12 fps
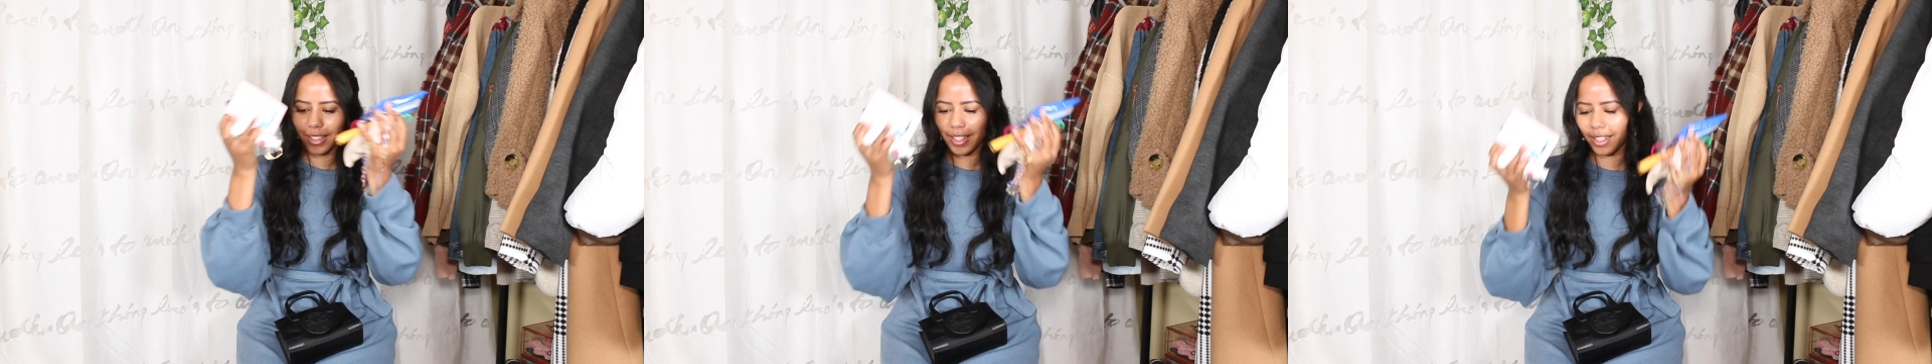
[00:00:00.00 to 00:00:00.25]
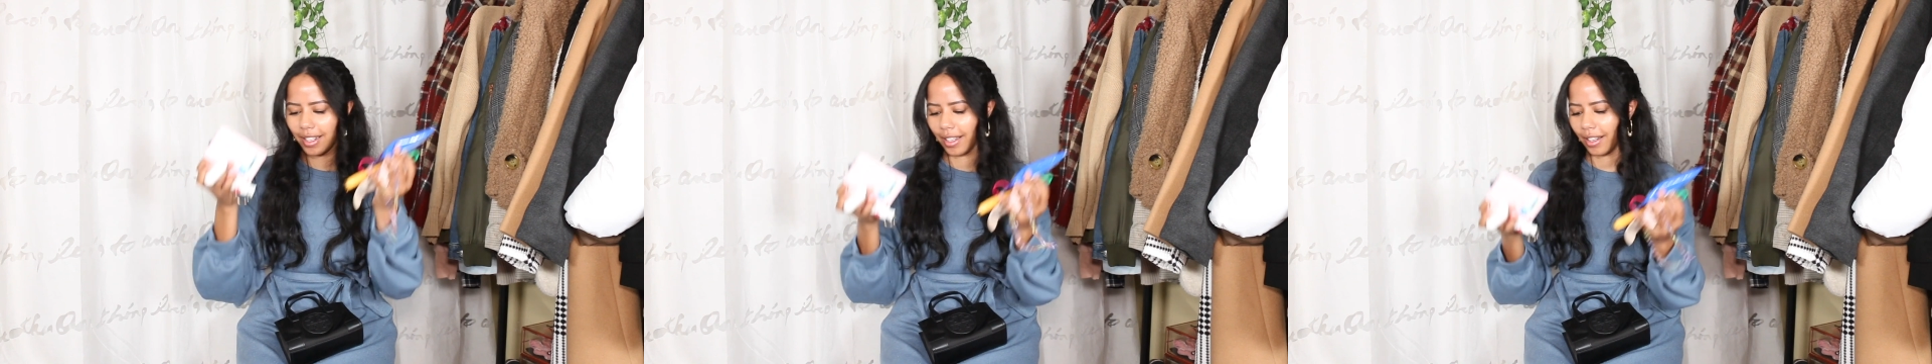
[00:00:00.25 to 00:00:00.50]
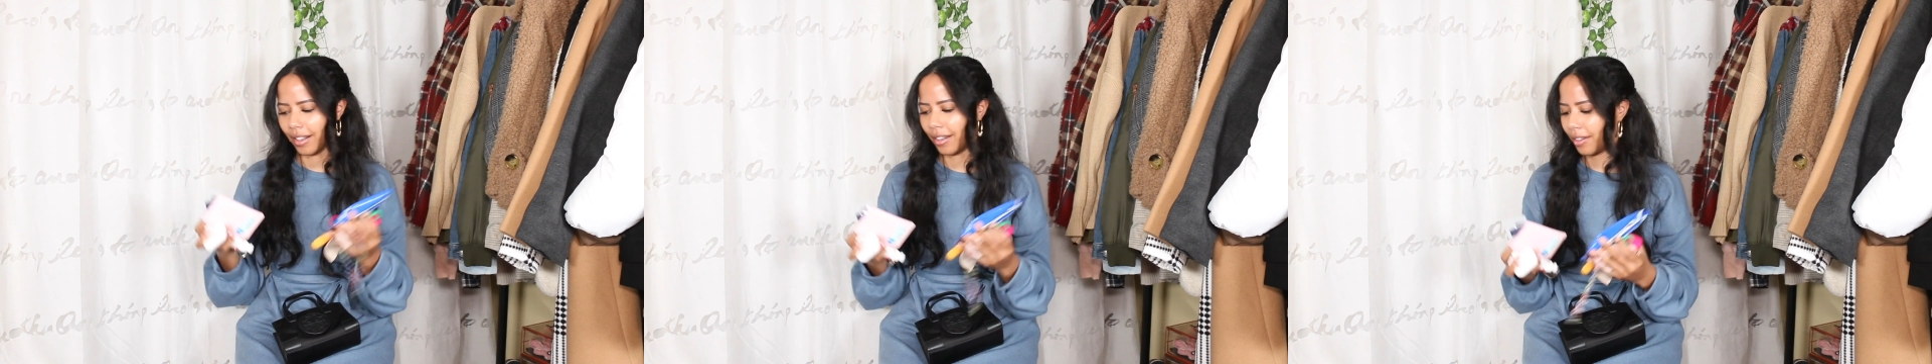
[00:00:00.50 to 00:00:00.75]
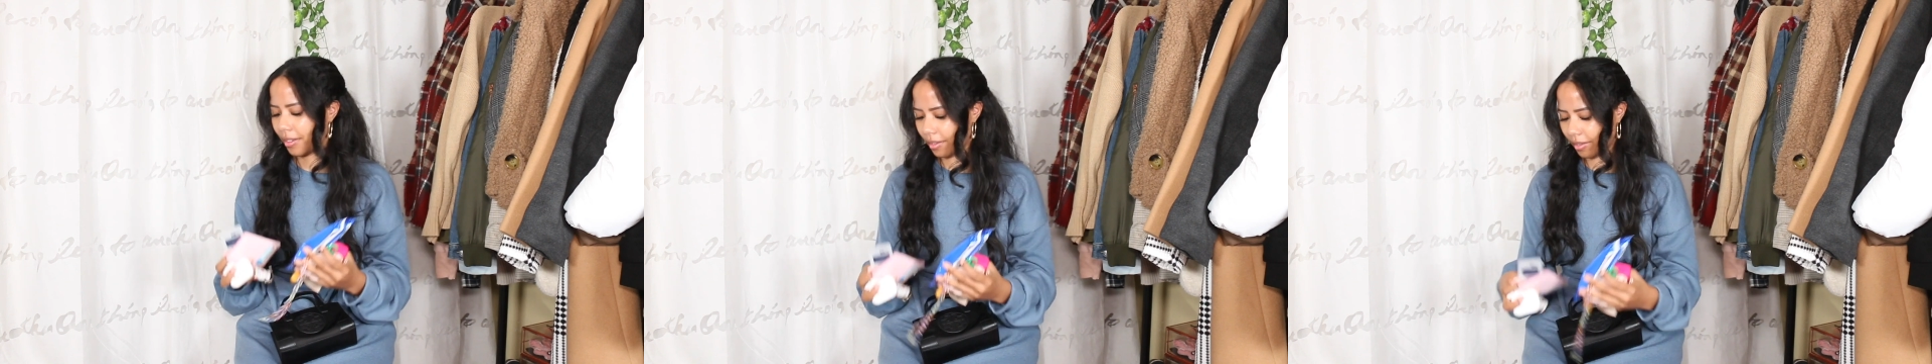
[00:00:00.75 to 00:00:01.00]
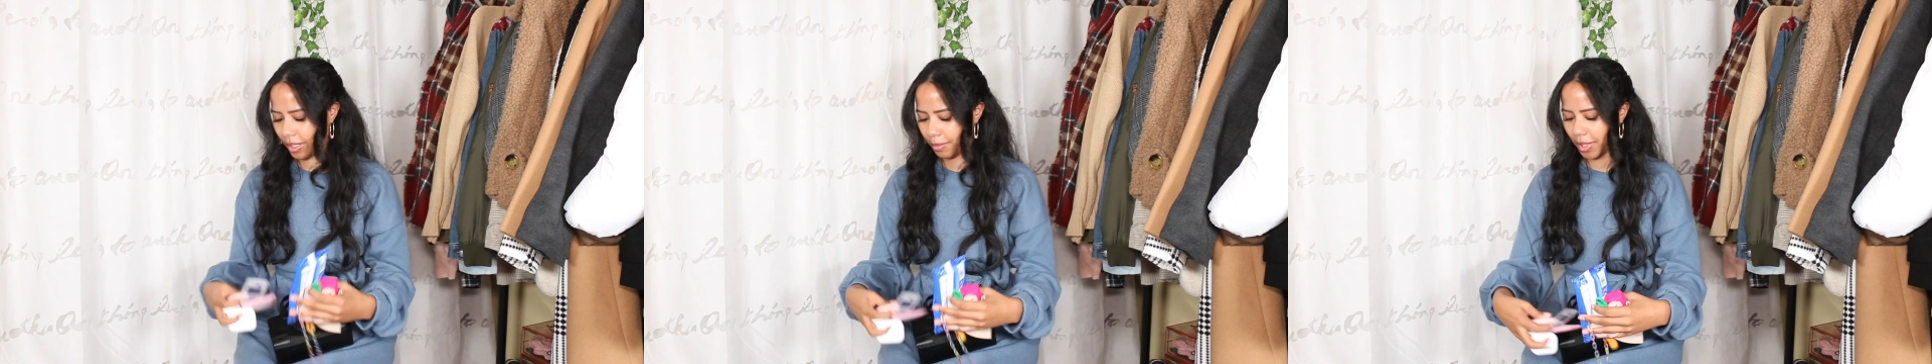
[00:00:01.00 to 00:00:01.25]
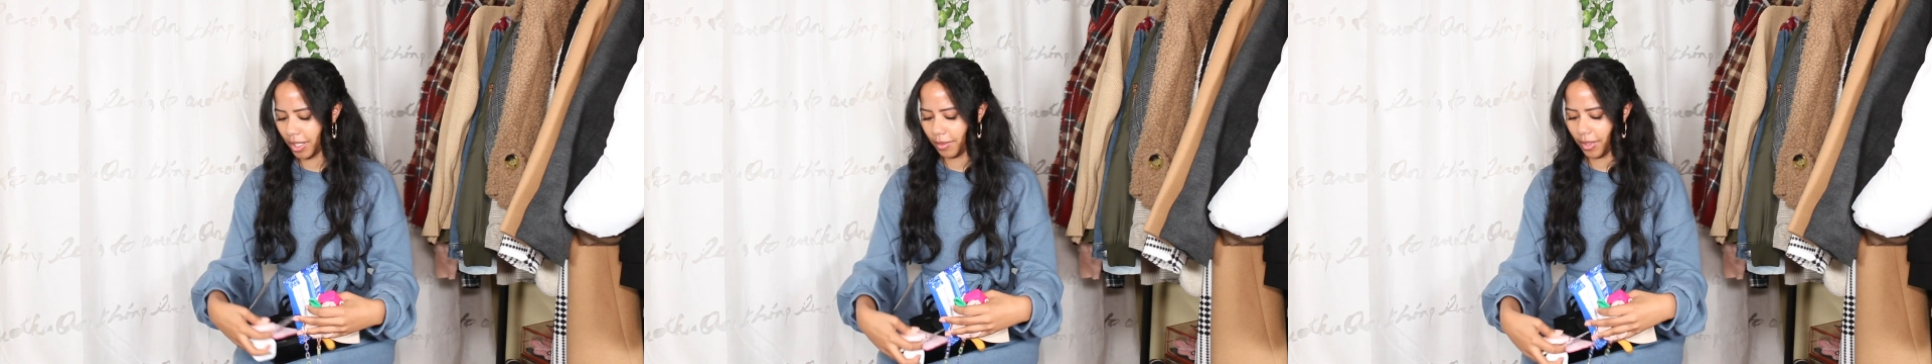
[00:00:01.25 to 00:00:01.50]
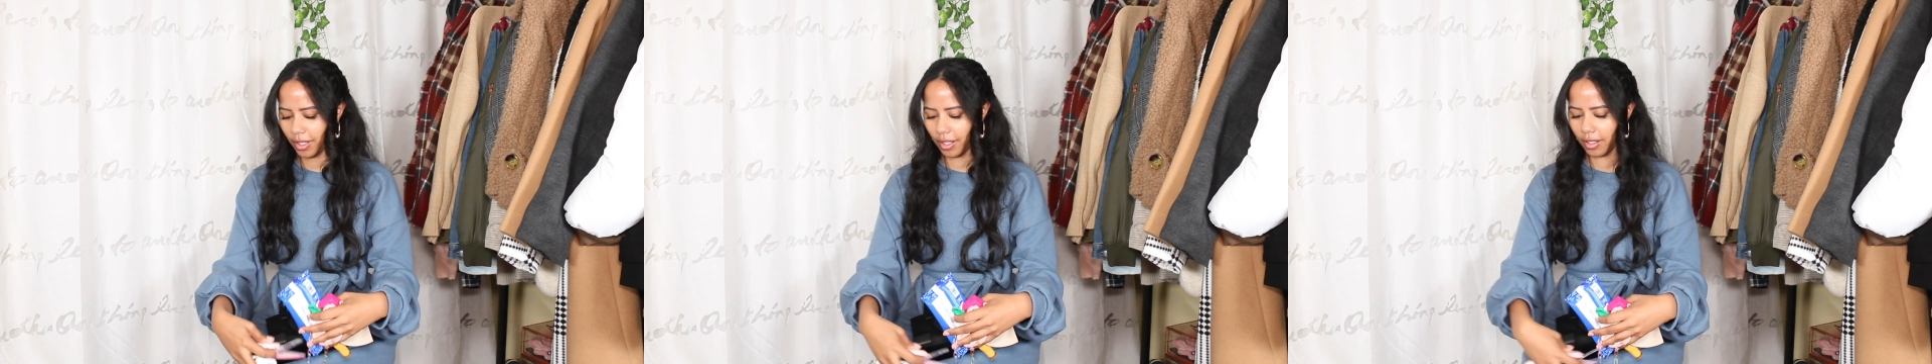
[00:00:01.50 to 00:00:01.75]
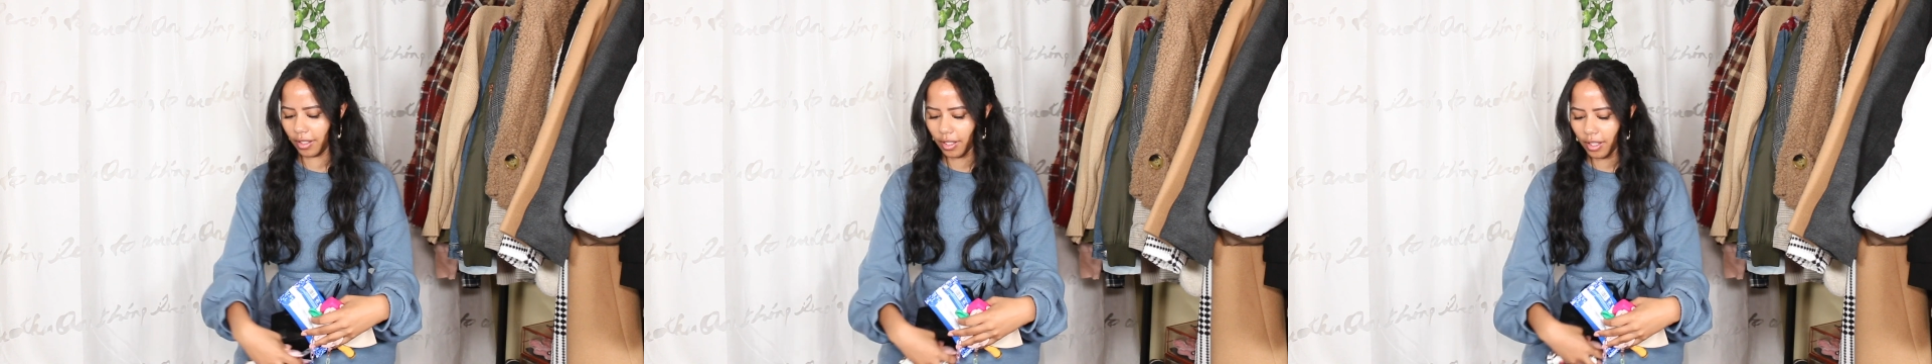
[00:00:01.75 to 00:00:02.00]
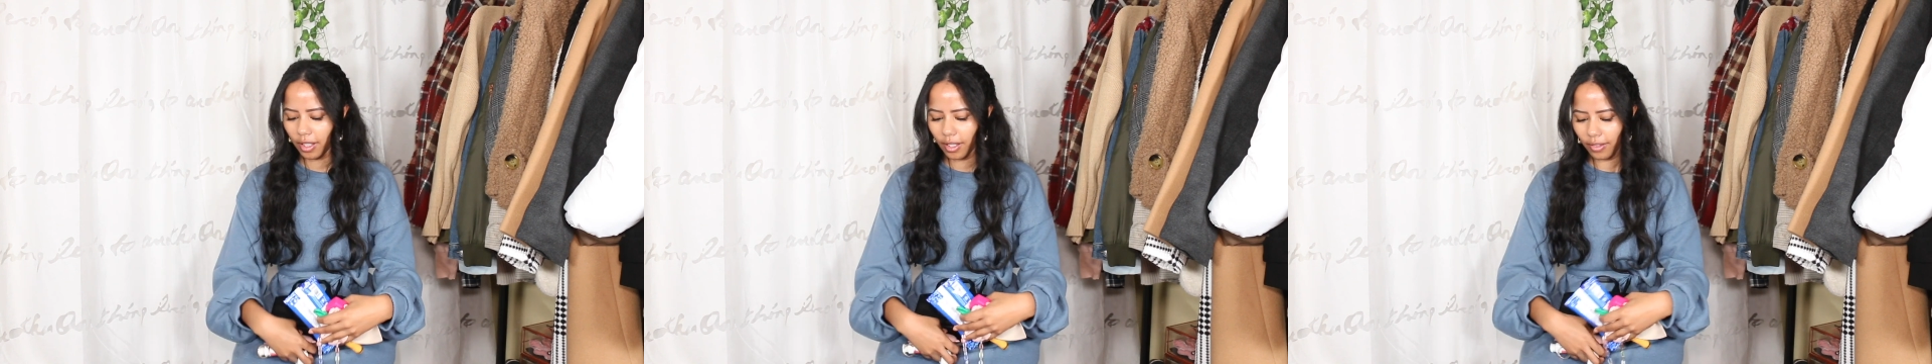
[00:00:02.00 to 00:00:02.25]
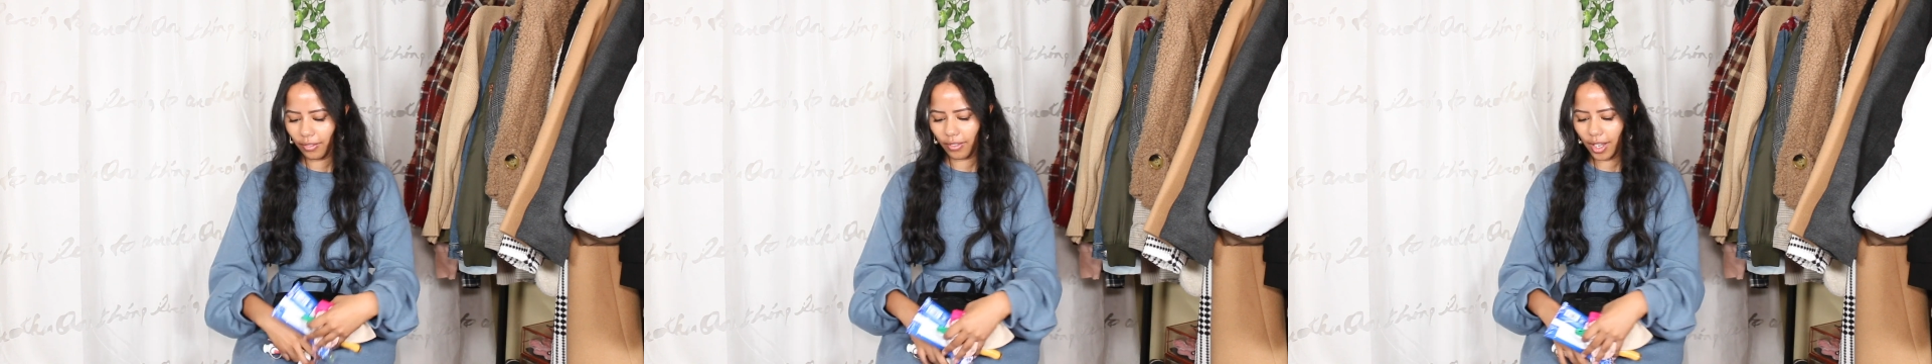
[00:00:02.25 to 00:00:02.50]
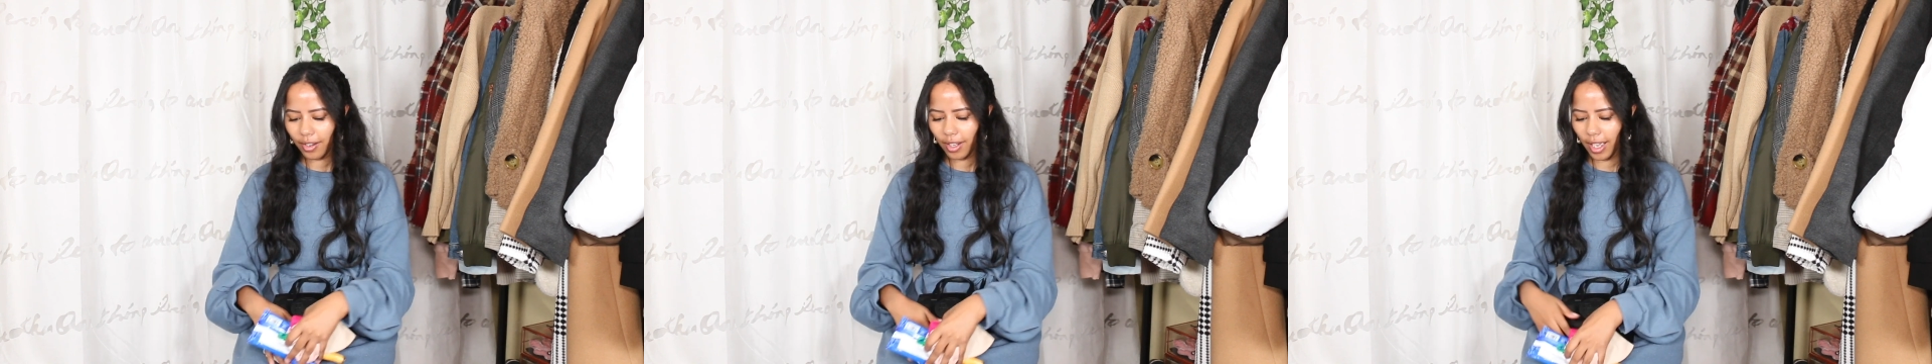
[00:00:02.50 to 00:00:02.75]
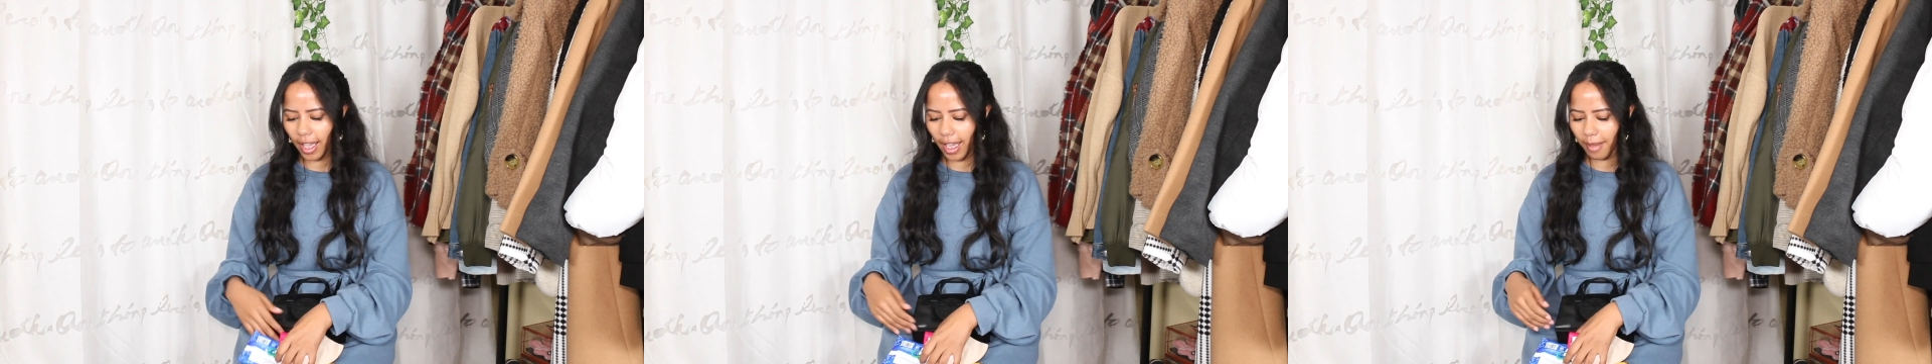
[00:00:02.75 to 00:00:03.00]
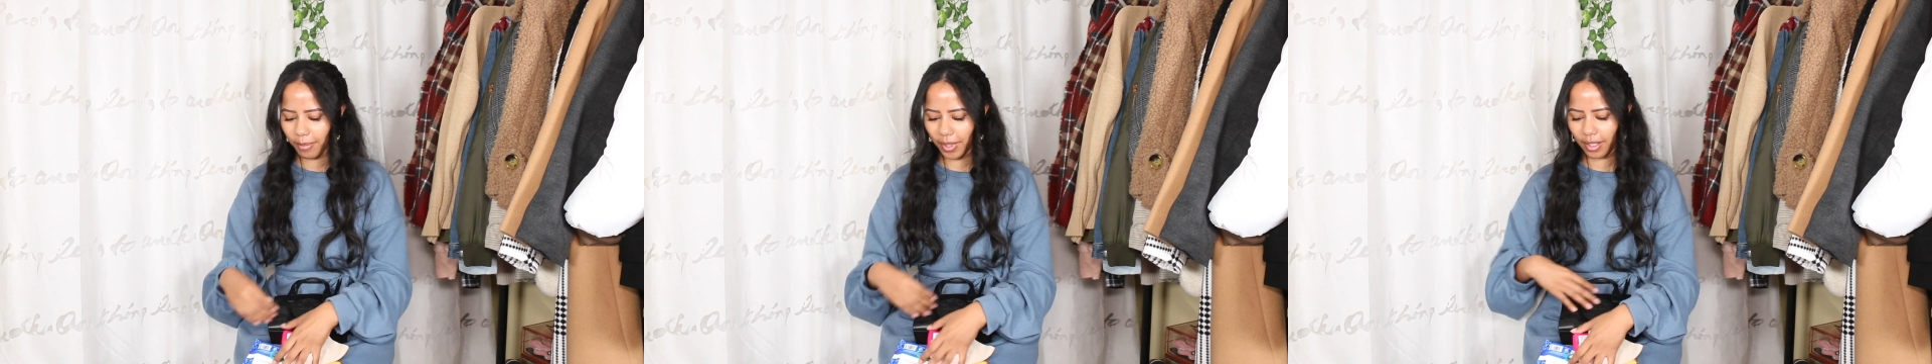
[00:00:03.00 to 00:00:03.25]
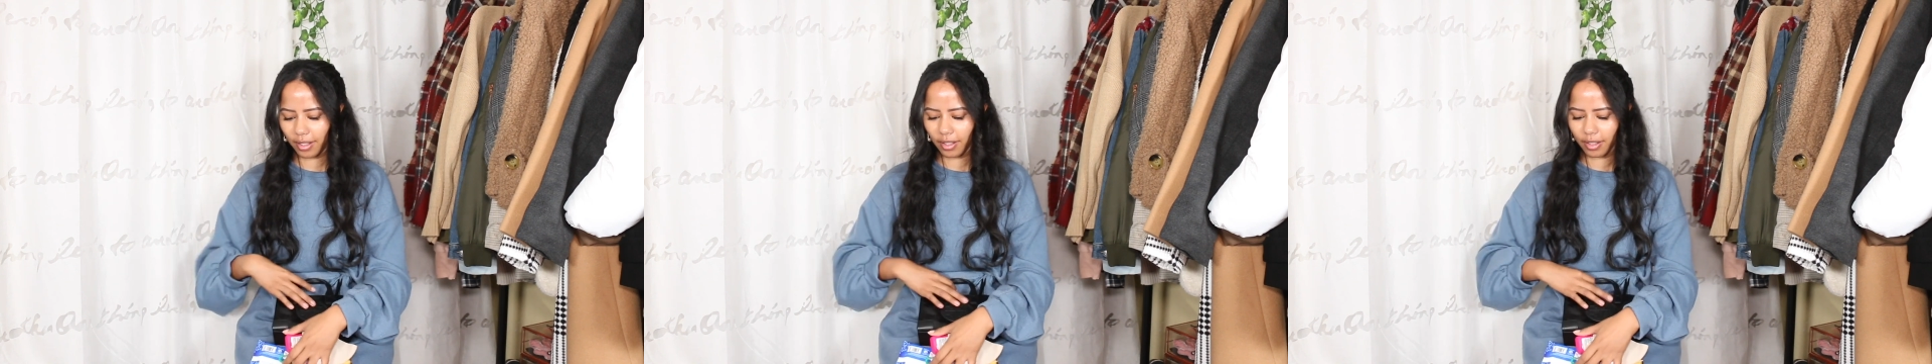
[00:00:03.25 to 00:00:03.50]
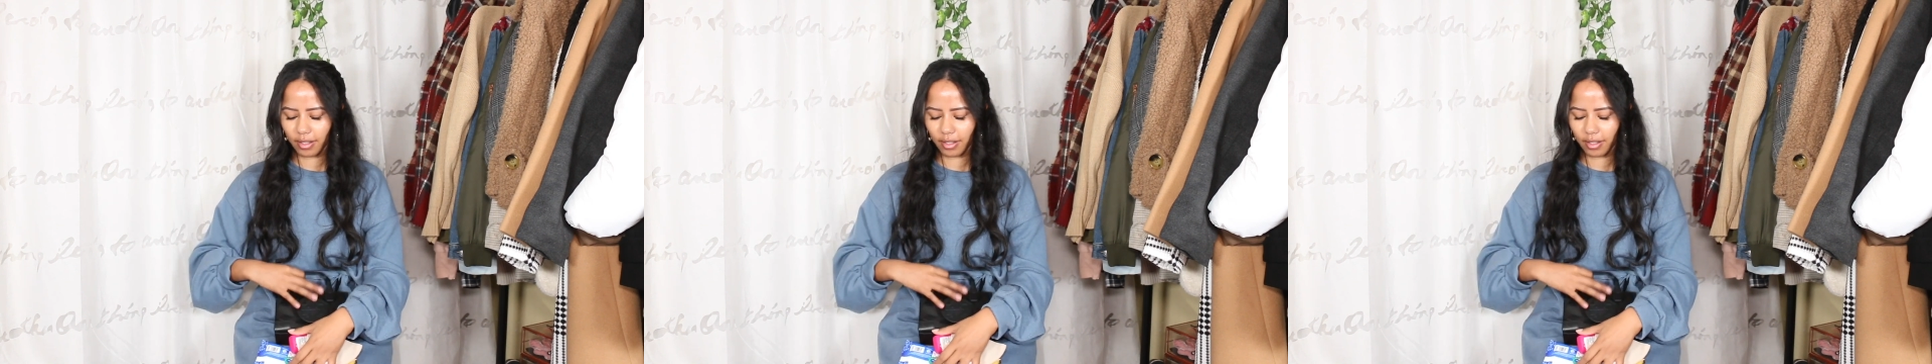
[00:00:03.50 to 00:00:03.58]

in there, which makes me very happy